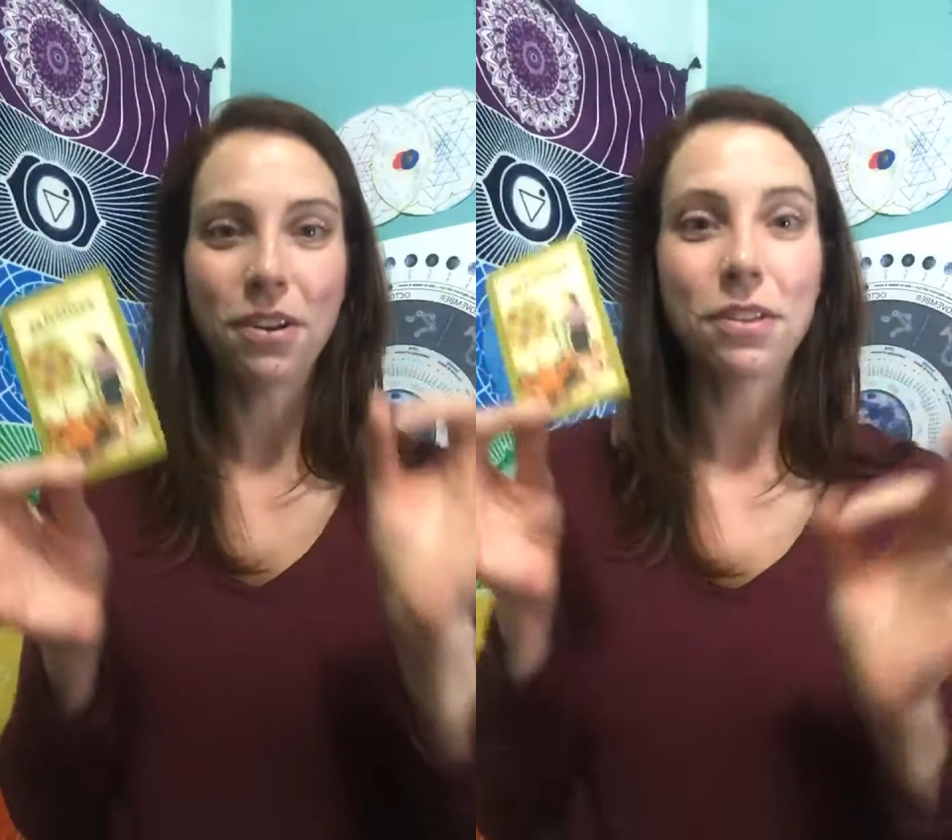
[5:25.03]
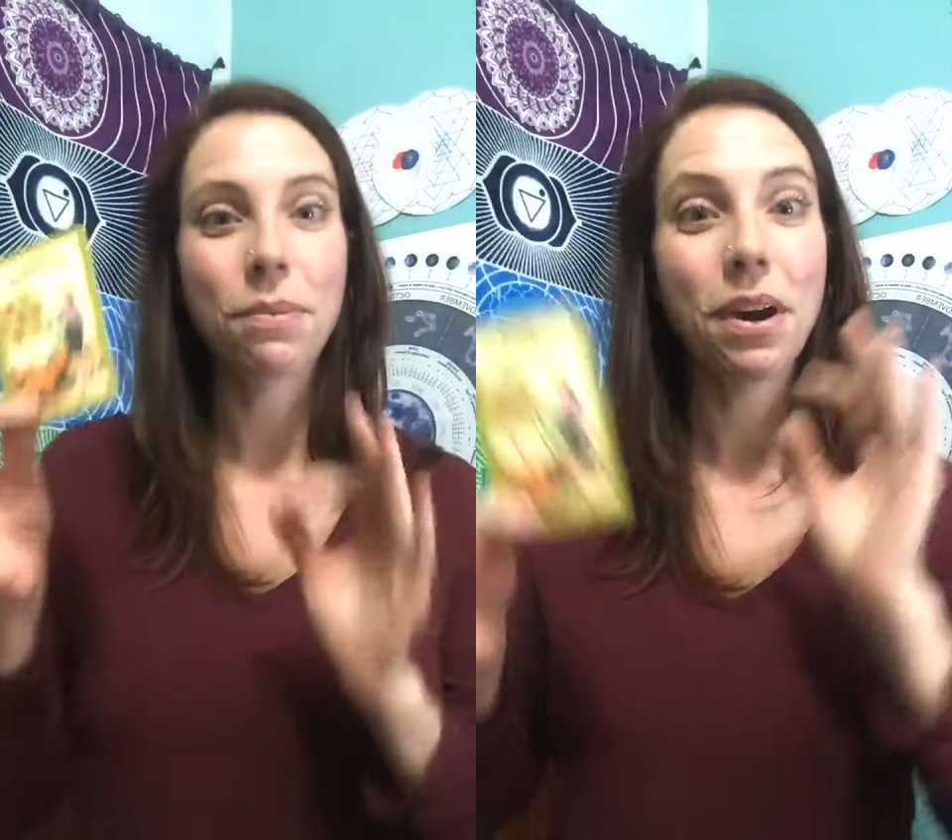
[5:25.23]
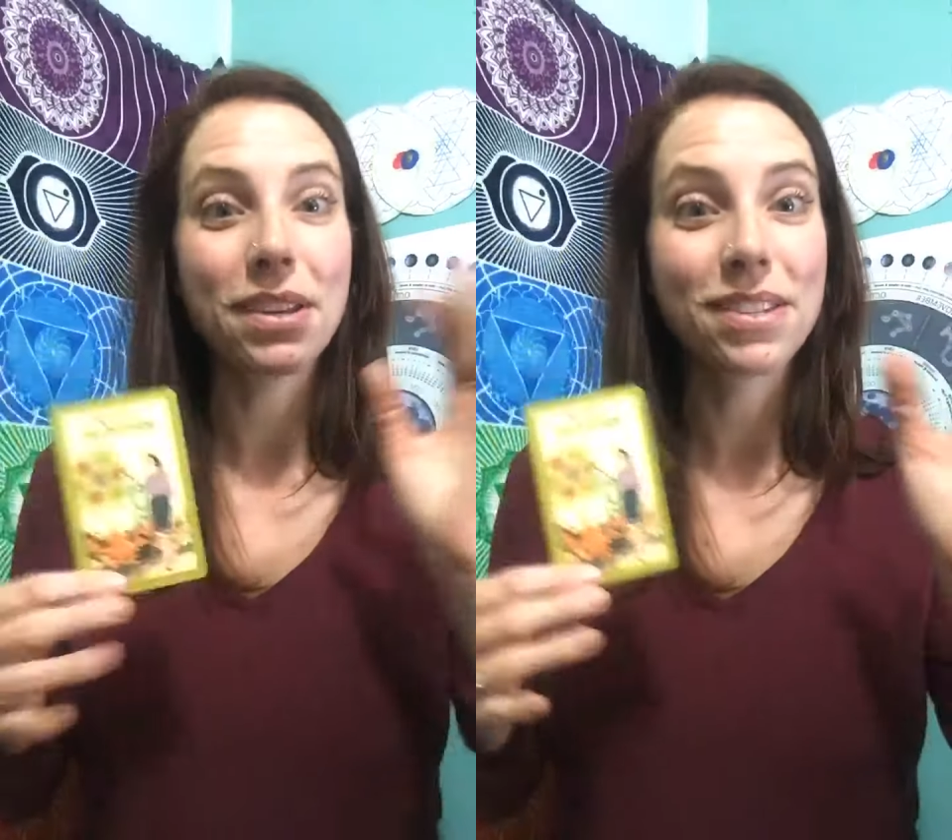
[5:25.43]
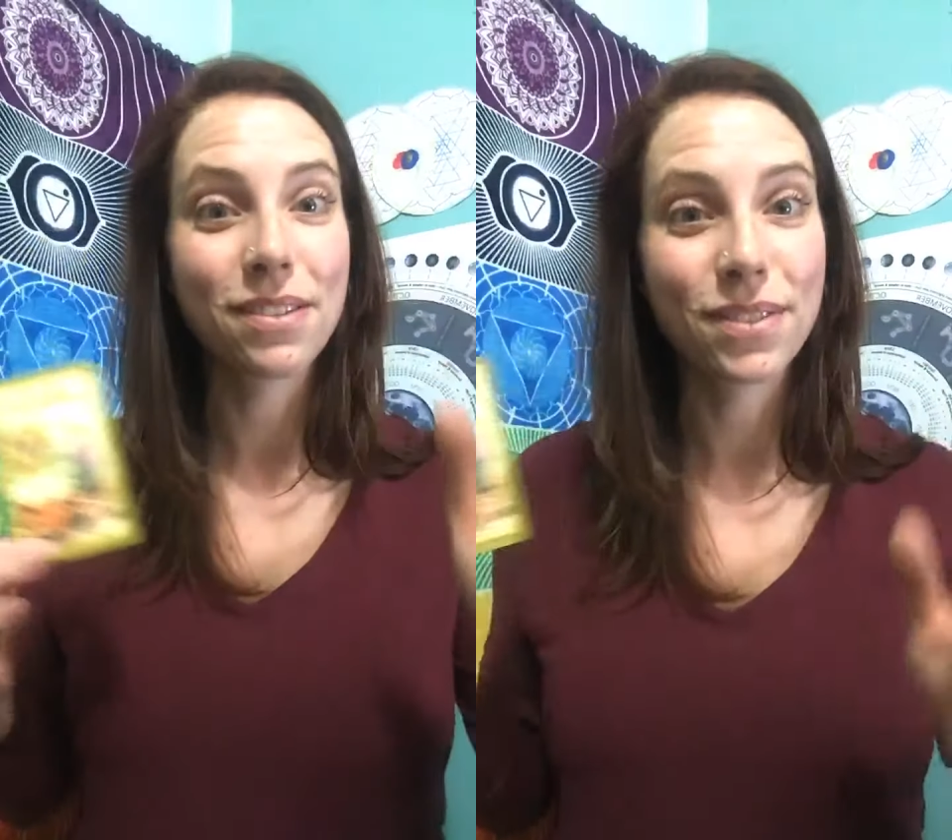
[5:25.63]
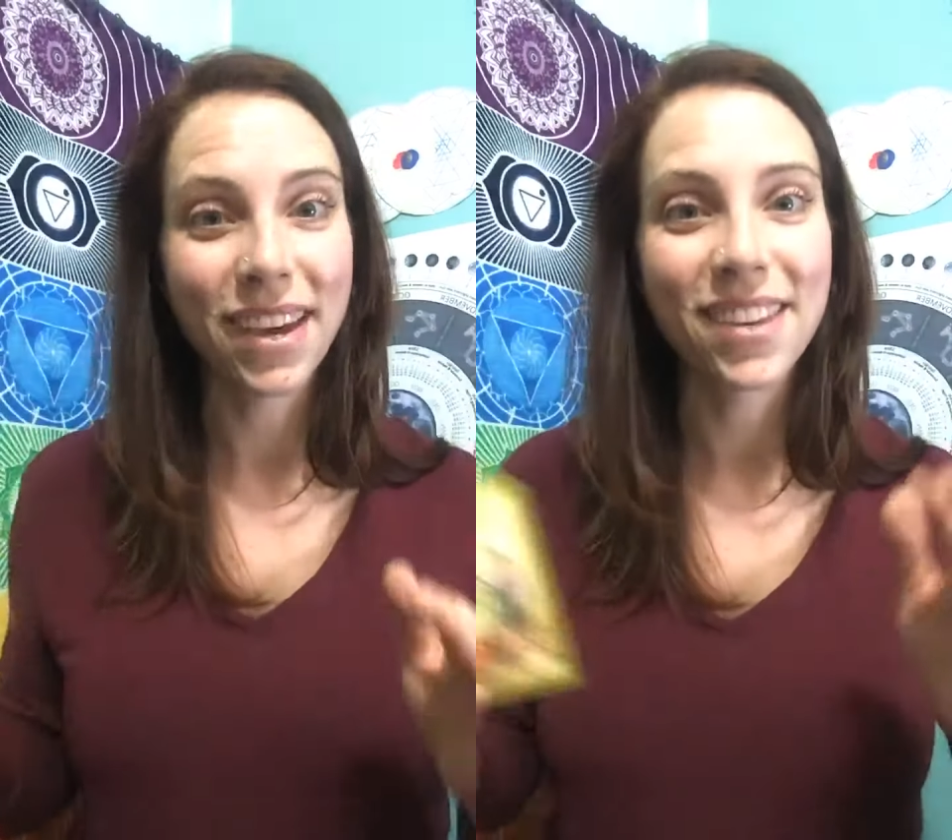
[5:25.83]
on the
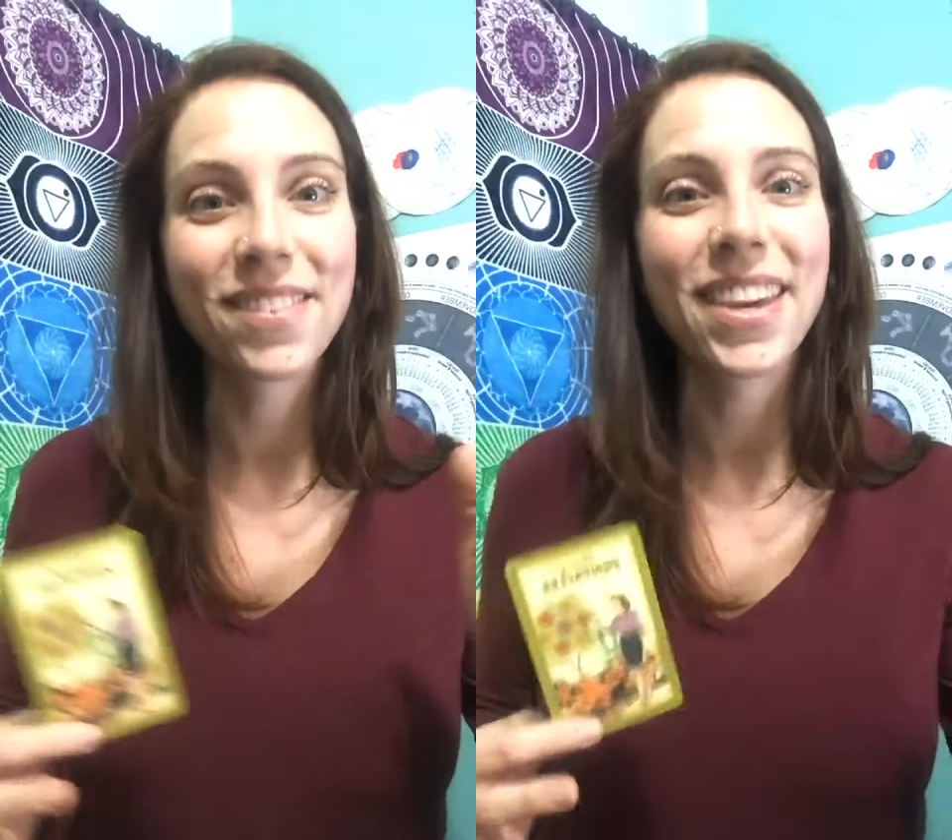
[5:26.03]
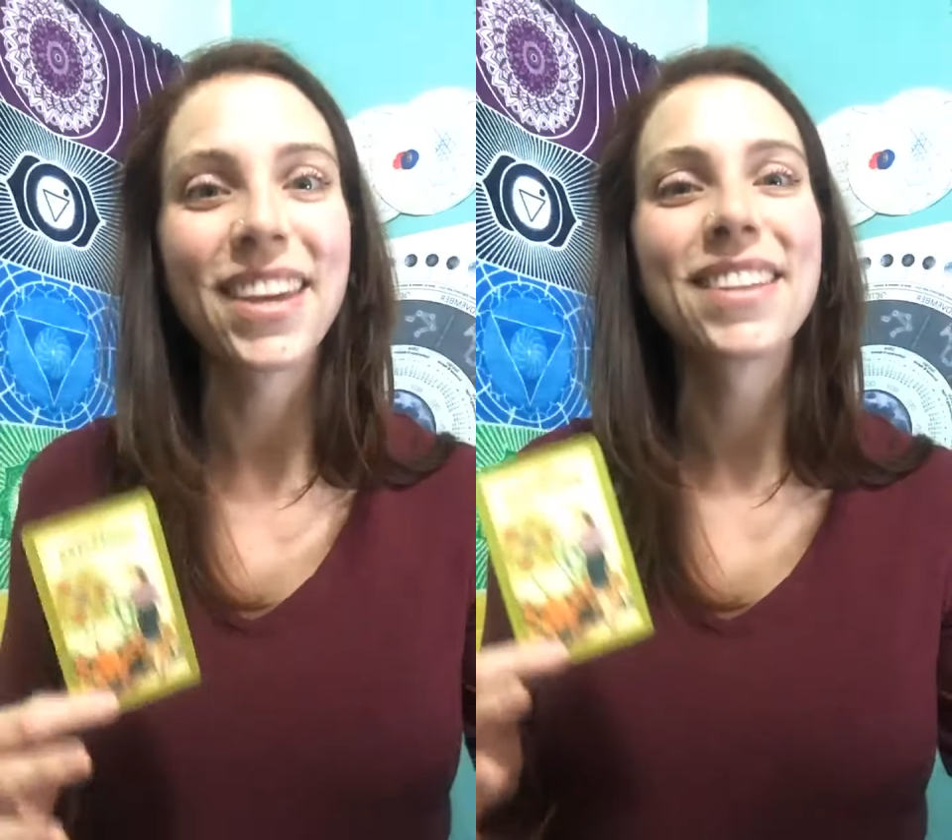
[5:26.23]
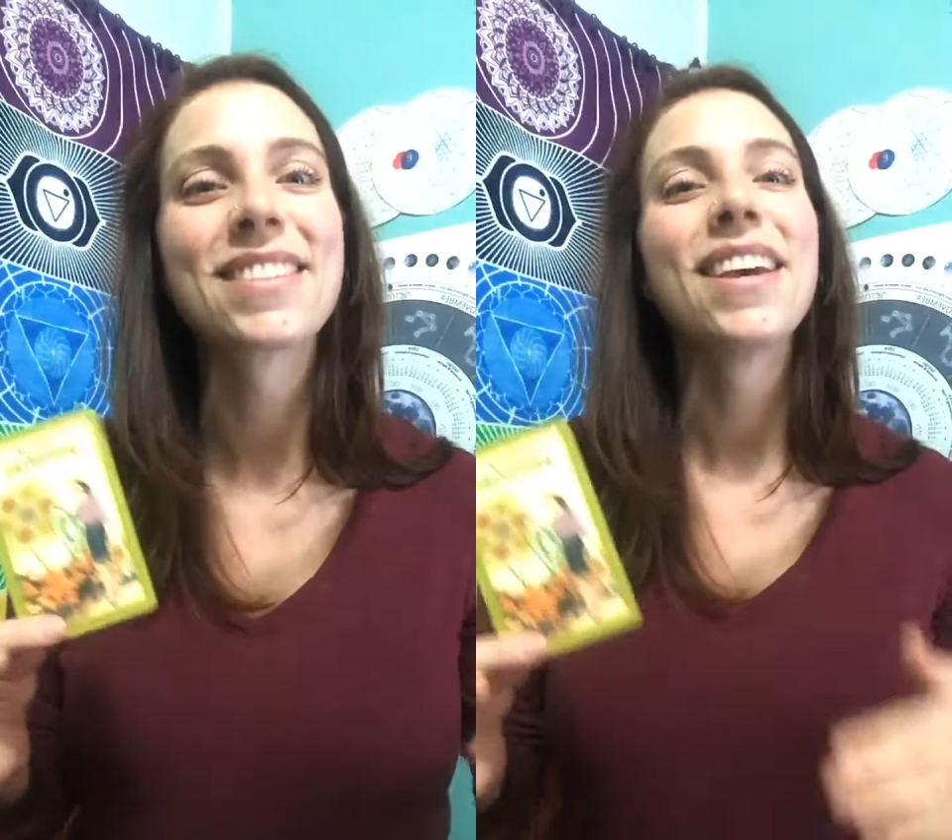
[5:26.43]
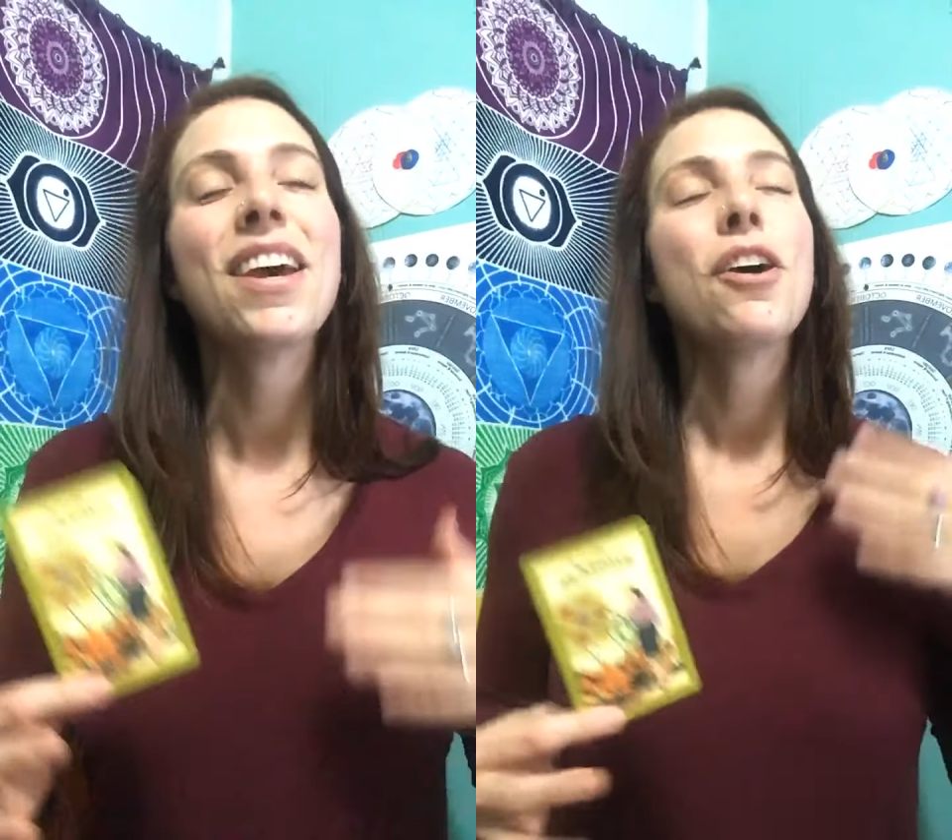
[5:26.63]
positive side of things